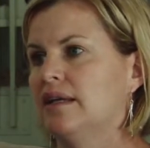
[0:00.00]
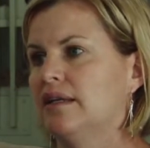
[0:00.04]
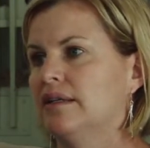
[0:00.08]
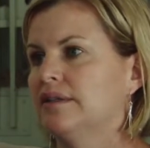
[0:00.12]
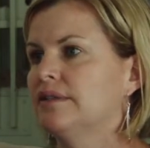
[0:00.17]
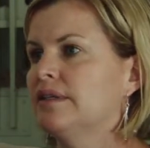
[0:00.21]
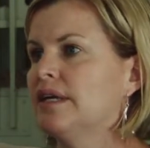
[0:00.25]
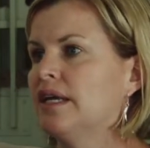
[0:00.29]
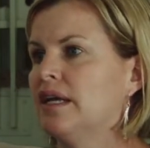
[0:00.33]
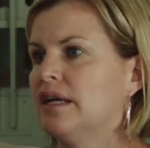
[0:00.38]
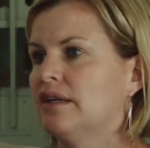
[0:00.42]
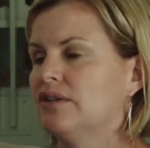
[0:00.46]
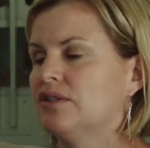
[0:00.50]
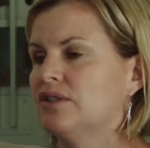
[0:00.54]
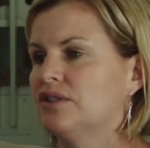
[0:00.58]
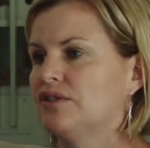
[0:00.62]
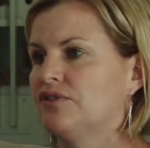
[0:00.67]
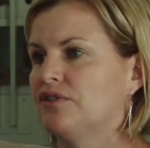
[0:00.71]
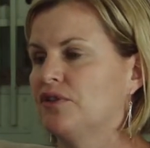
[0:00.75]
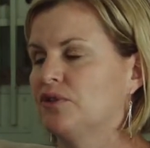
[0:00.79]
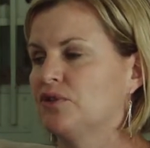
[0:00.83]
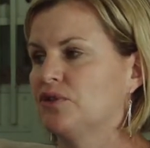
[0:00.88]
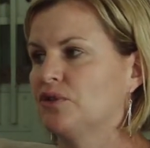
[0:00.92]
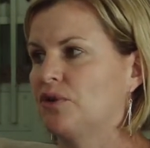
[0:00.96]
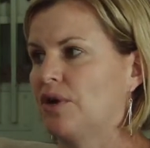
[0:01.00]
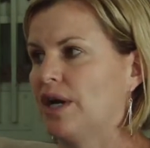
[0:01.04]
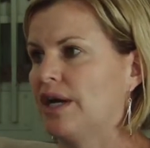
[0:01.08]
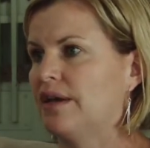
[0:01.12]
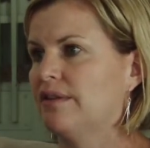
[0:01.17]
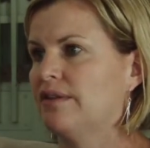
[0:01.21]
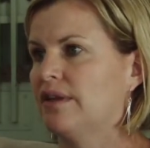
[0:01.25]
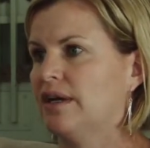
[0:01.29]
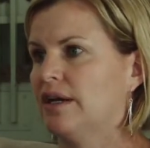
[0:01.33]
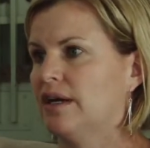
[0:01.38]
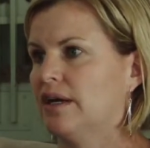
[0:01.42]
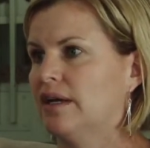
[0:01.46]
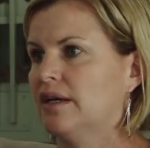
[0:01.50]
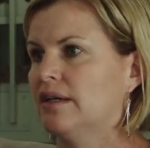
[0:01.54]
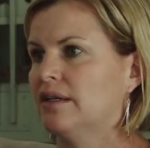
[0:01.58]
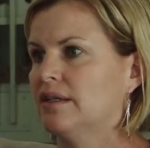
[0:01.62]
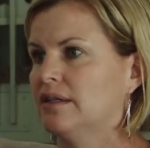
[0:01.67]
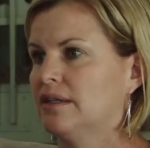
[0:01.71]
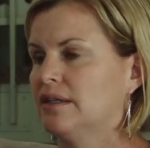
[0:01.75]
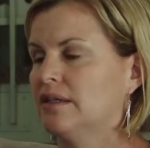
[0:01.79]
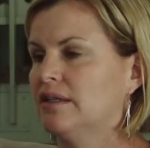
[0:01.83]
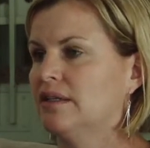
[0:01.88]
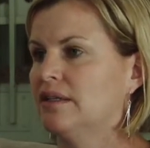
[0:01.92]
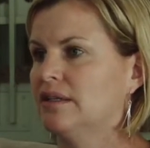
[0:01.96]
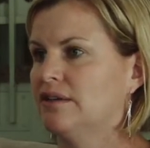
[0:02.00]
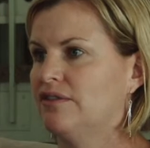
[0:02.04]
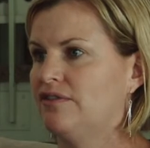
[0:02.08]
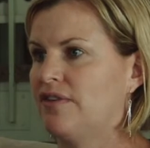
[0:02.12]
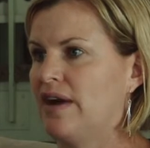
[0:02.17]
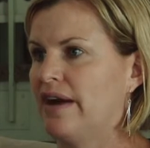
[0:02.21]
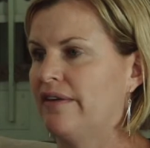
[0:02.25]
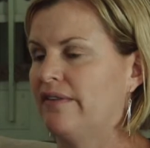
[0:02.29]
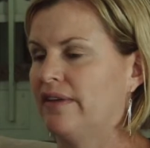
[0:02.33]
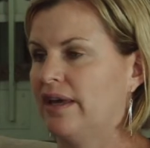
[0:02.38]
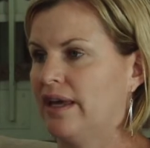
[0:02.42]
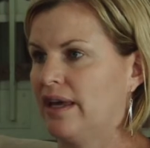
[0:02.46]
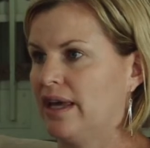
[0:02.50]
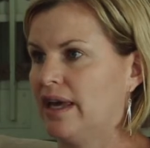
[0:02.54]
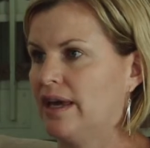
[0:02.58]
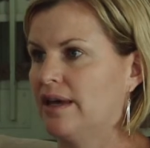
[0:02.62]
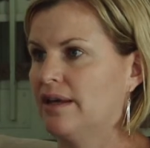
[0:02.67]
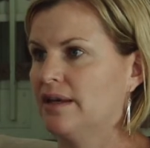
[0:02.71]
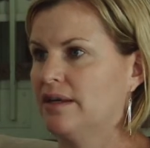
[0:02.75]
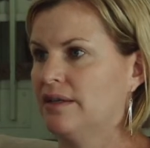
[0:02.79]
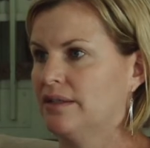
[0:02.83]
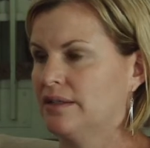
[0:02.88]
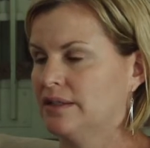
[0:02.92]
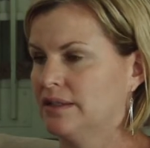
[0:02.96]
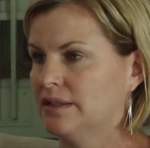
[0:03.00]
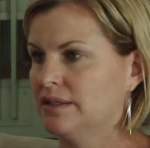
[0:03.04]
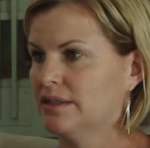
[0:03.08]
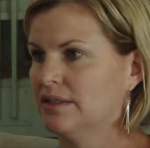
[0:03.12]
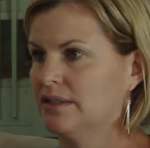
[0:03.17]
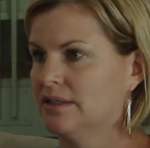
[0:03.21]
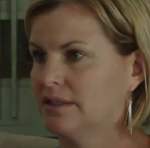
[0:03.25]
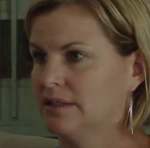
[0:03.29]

and it just feels great that I finally can.